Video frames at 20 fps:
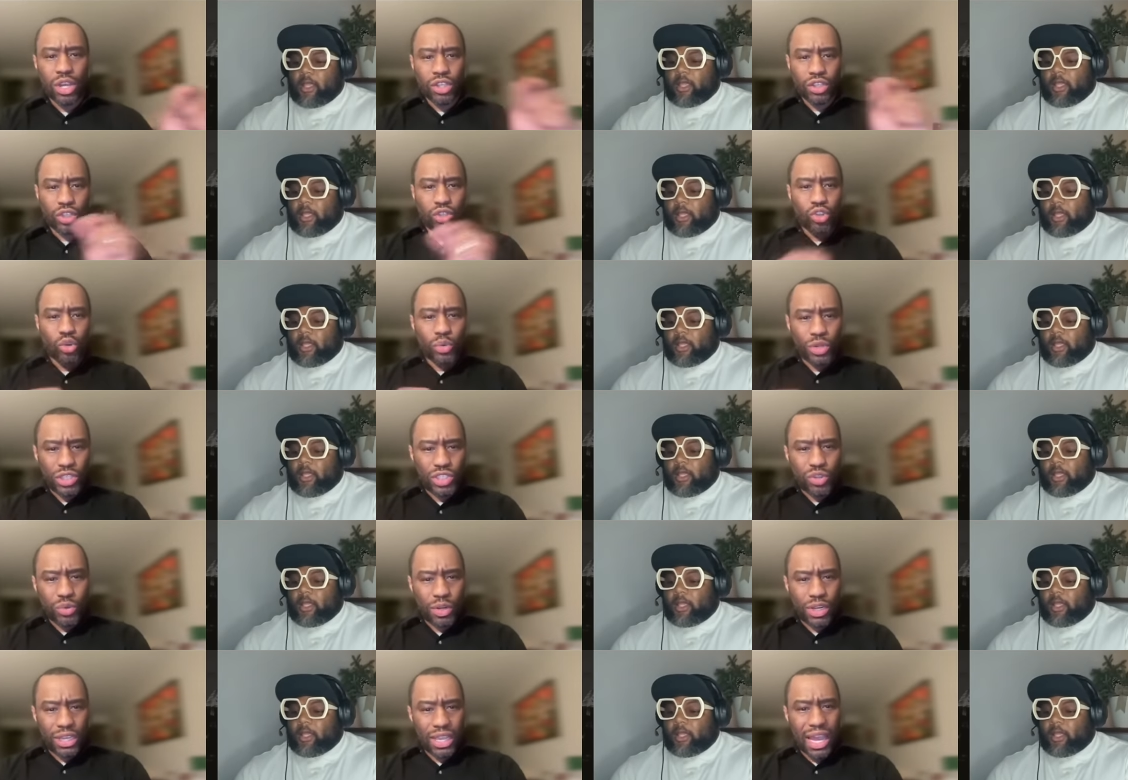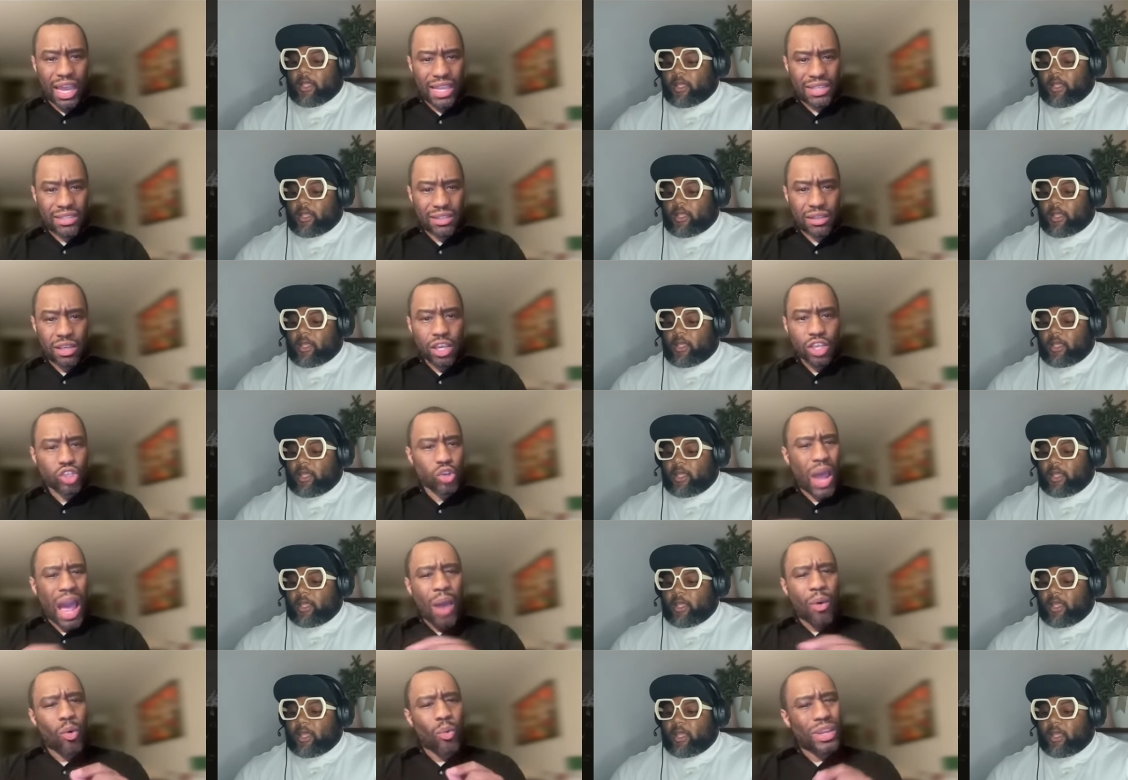Speaker 1: to do what he's doing in Gaza. So how
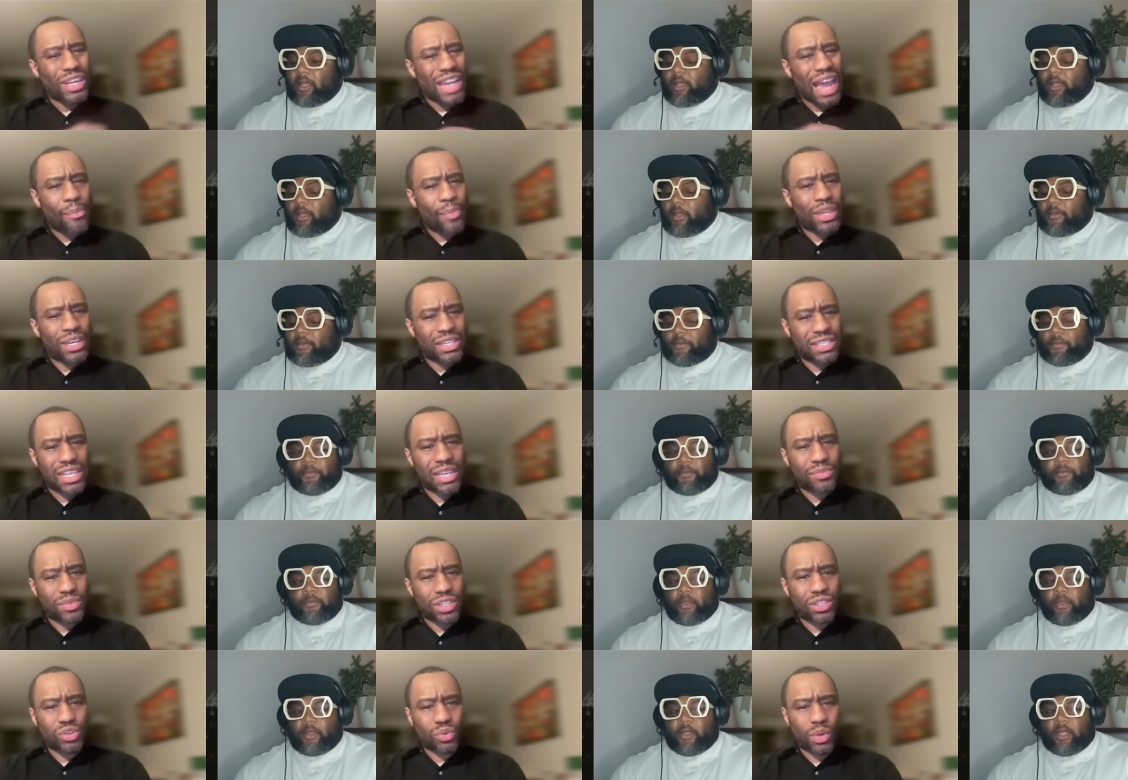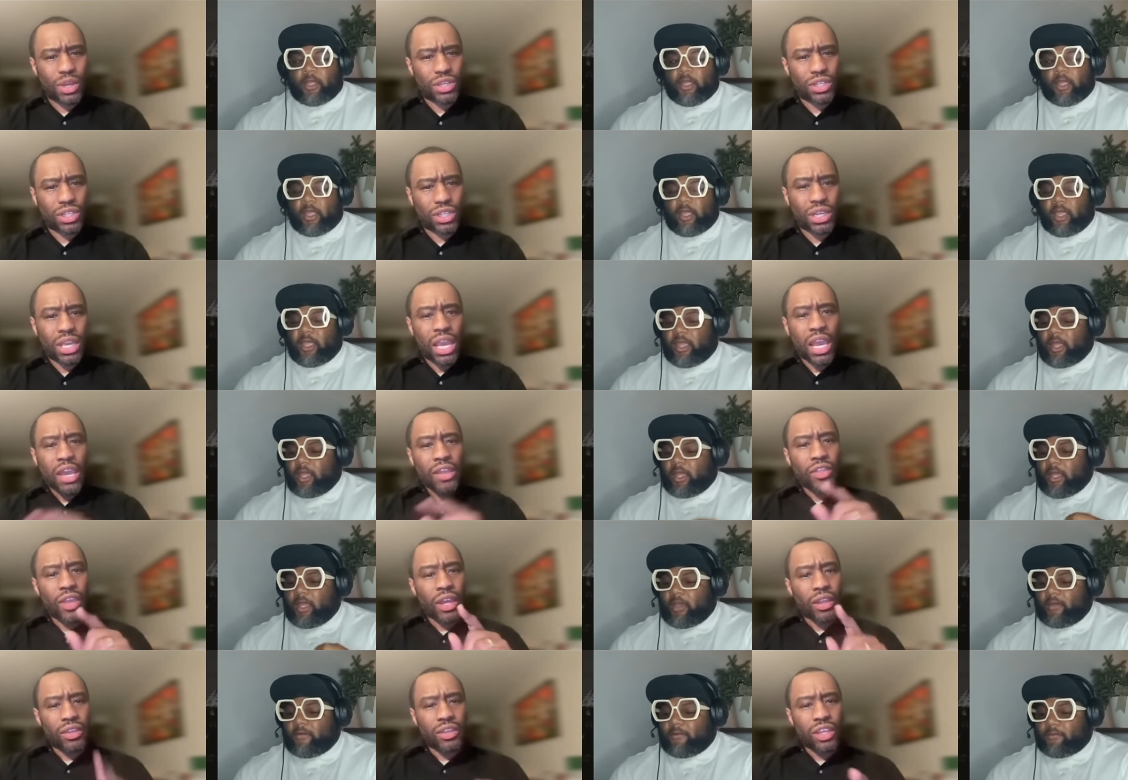will we not be in the same situation?
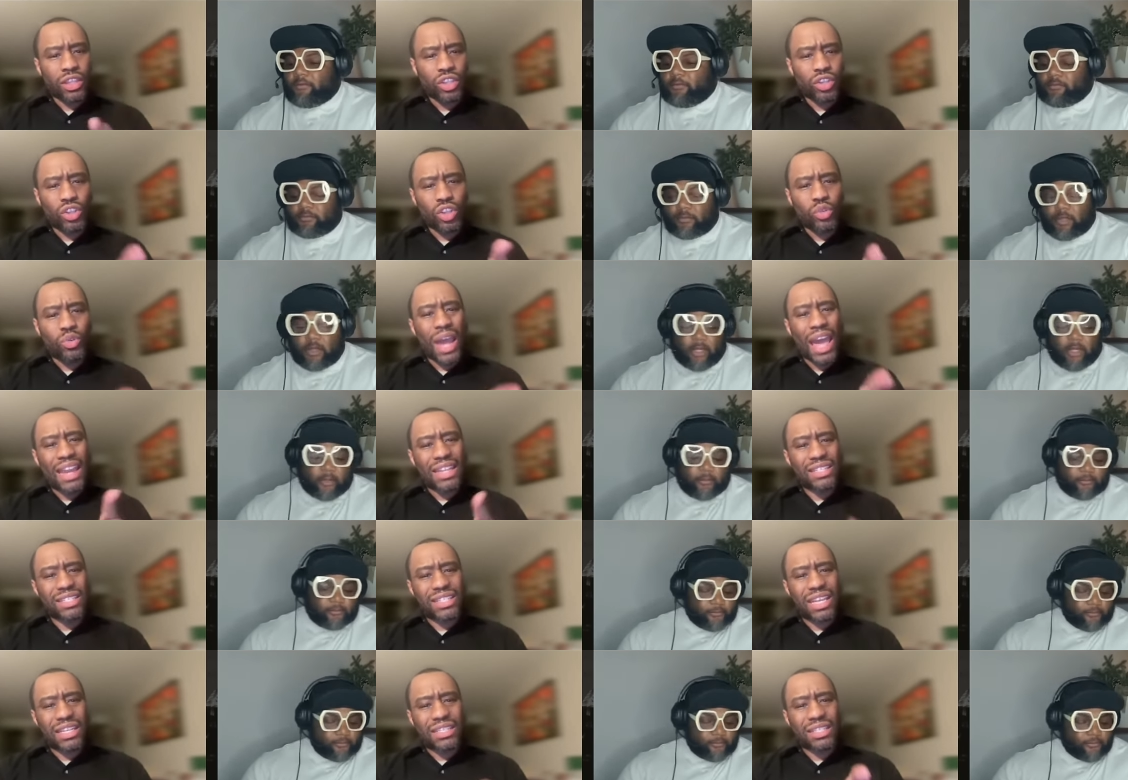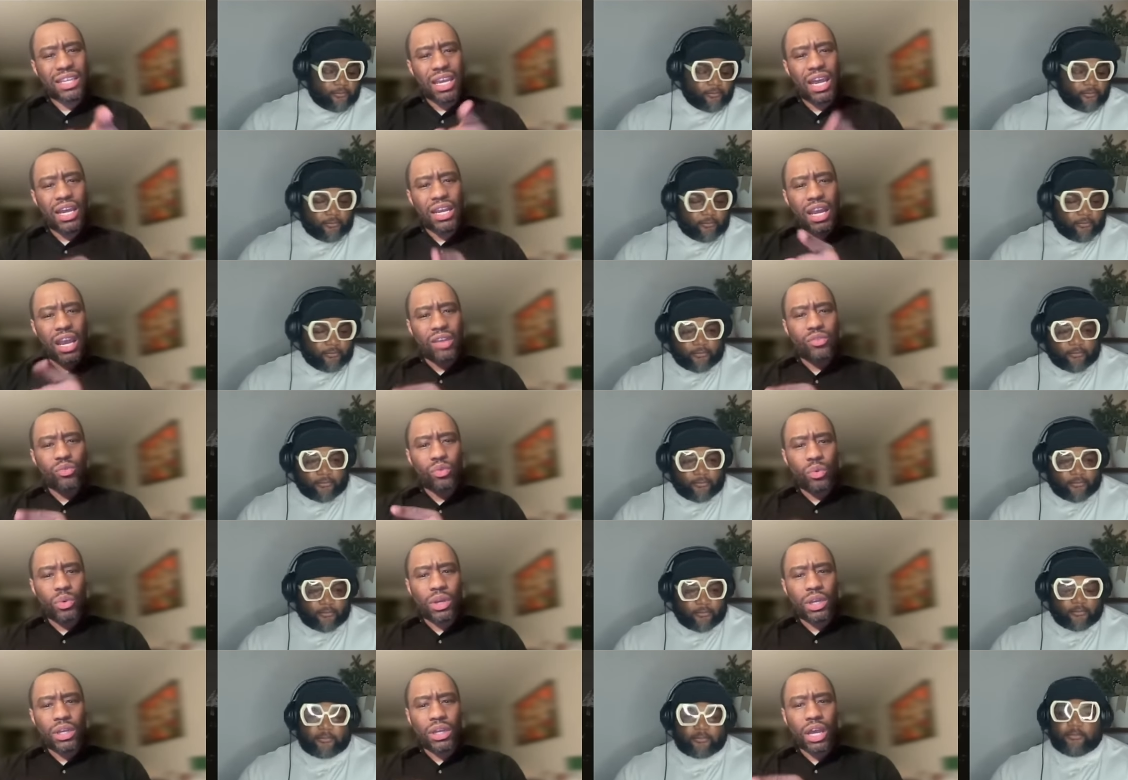The United States cut
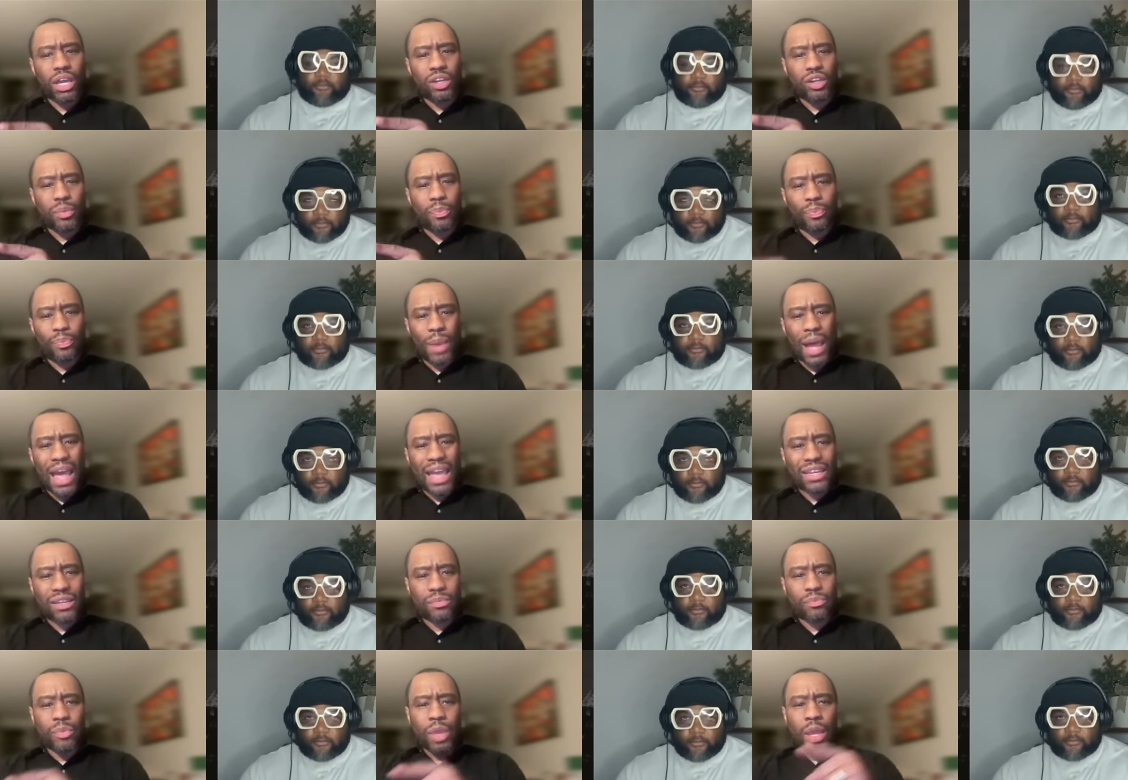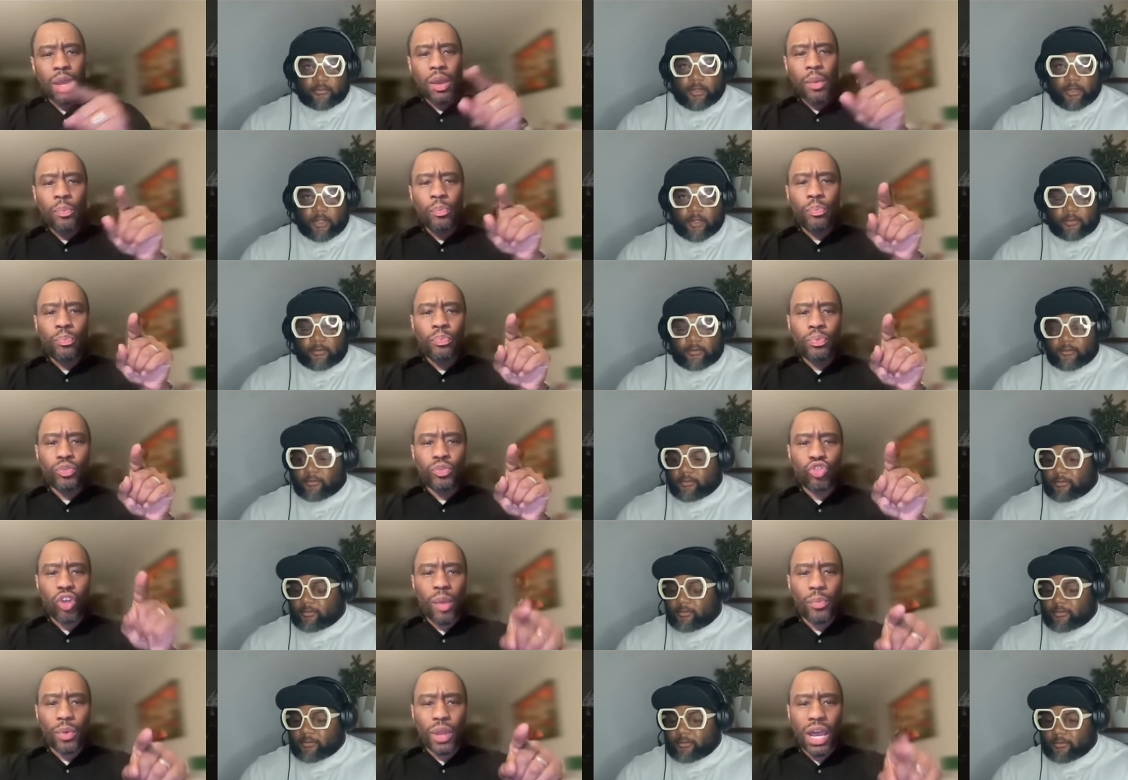UNRWA under Biden.
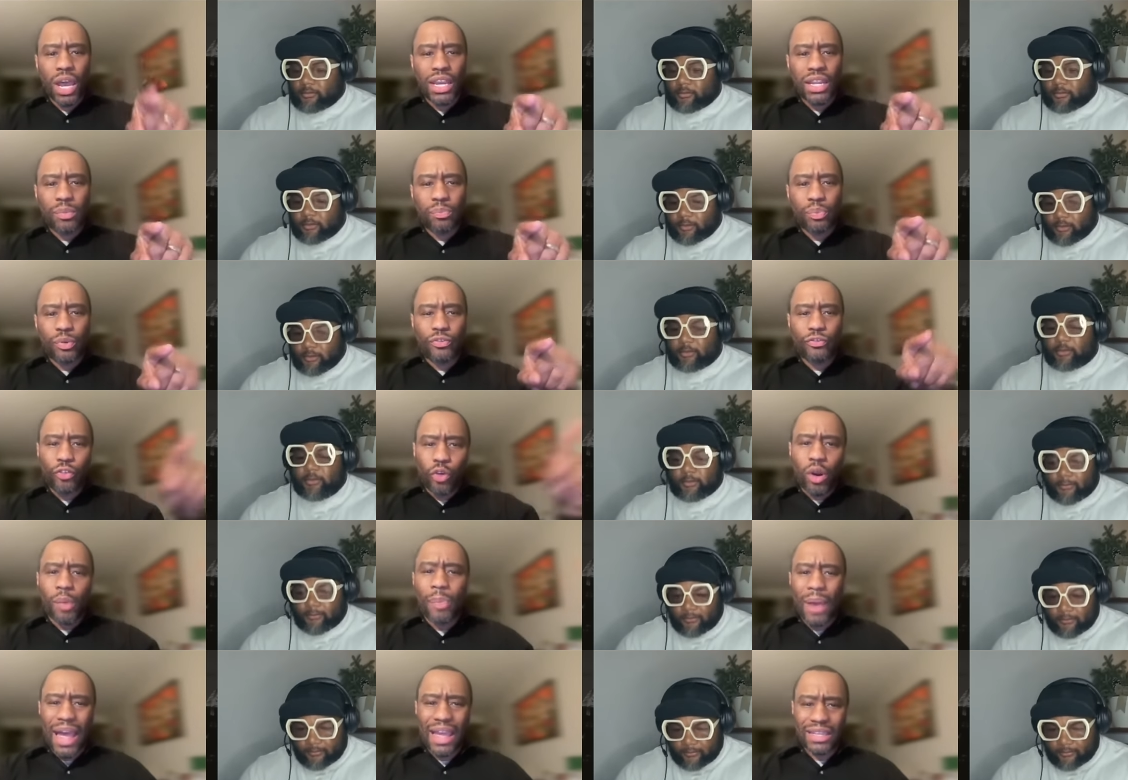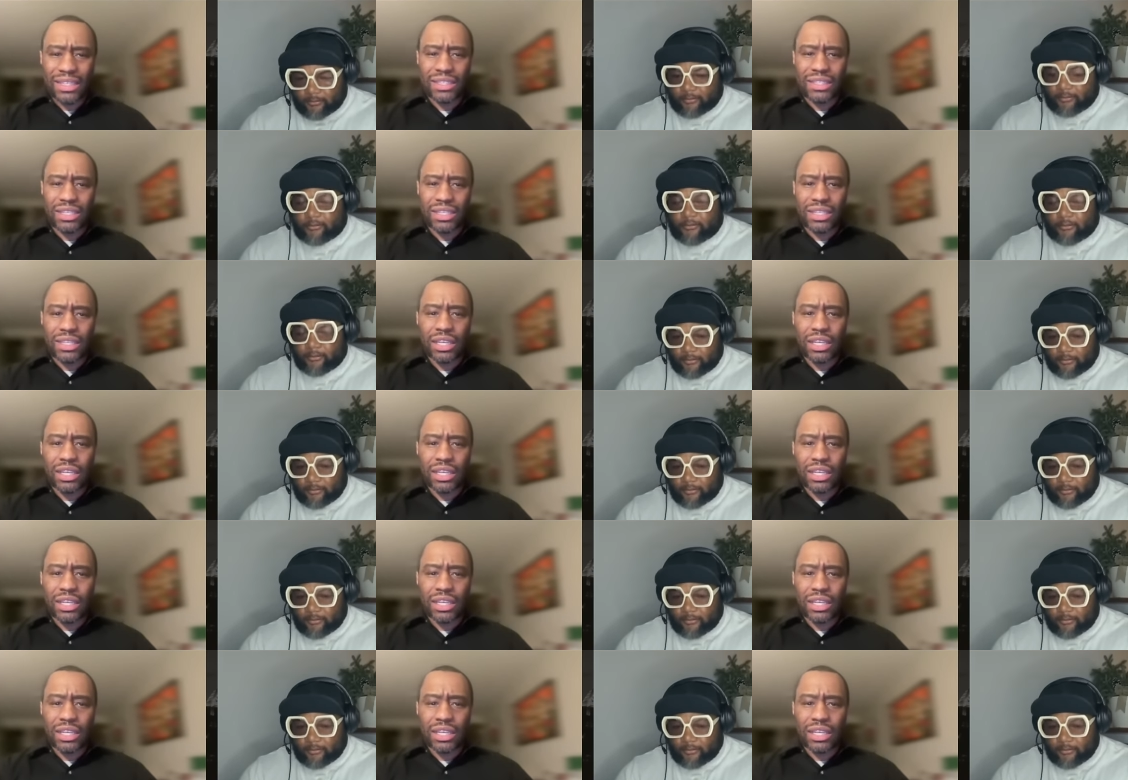Trump cut it before Biden did.